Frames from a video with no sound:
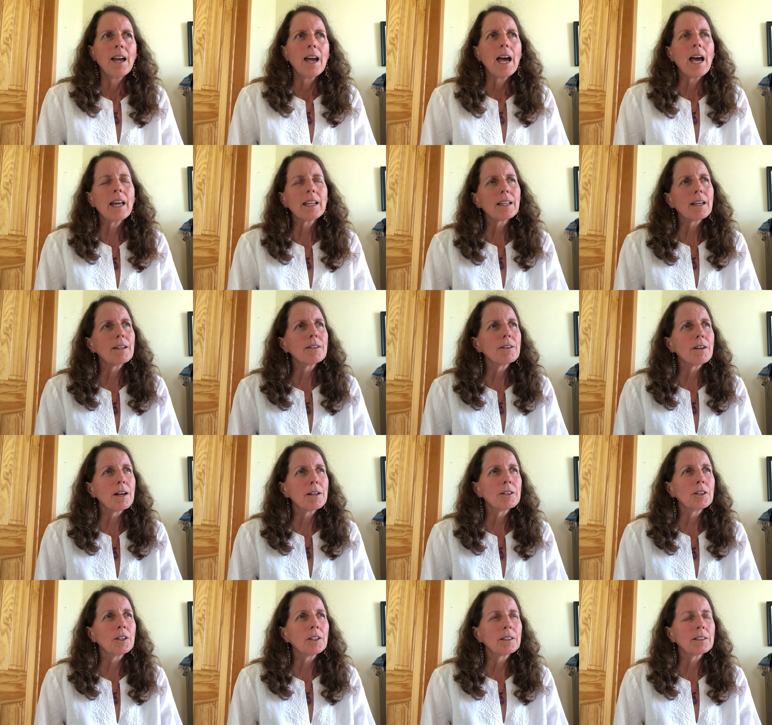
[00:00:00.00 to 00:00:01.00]
And I
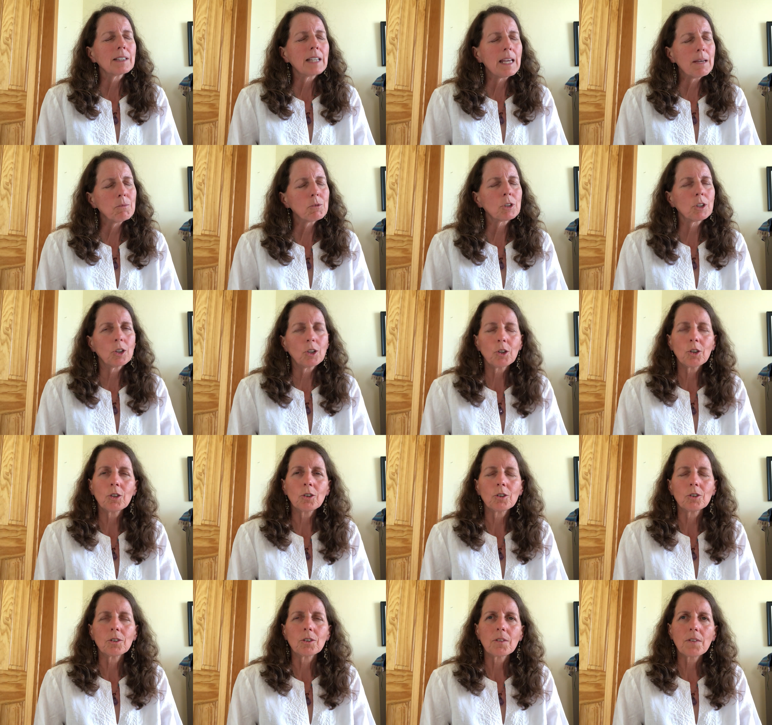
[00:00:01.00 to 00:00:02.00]
came to
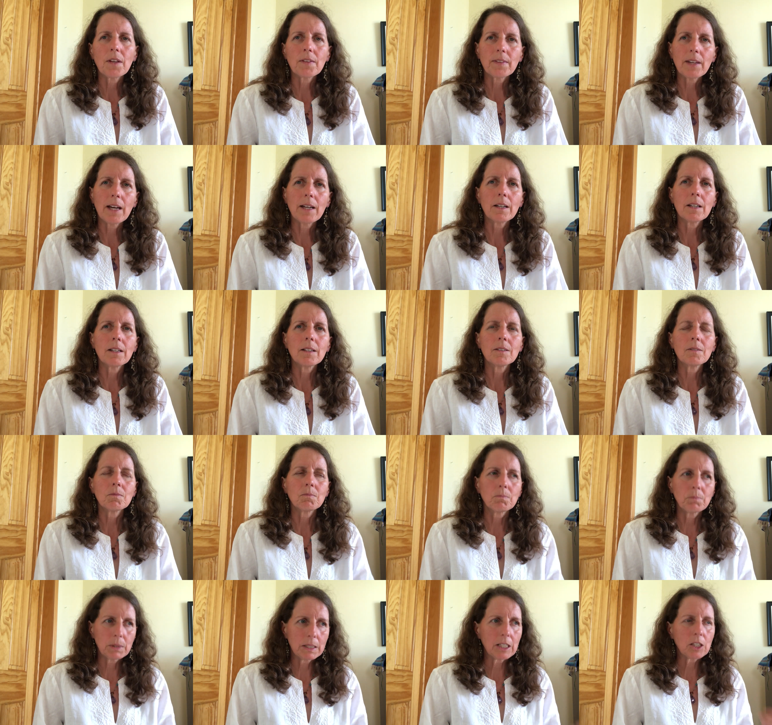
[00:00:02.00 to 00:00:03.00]
learn that
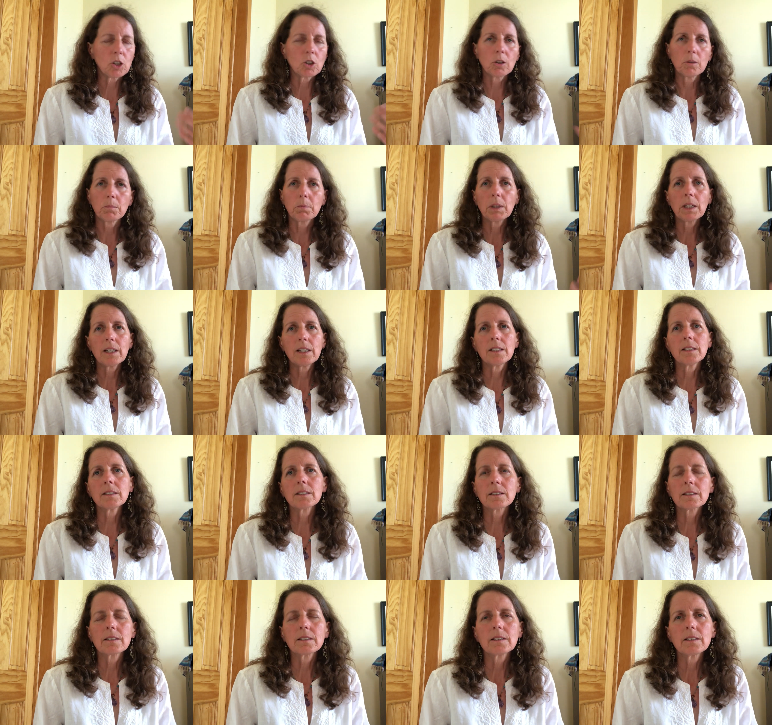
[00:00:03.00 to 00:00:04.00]
particular
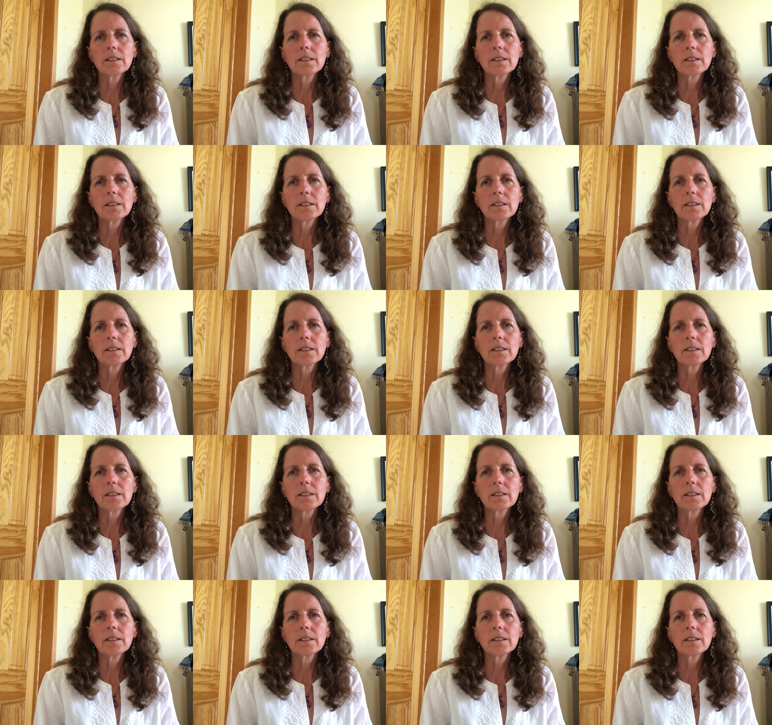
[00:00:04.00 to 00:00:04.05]
place,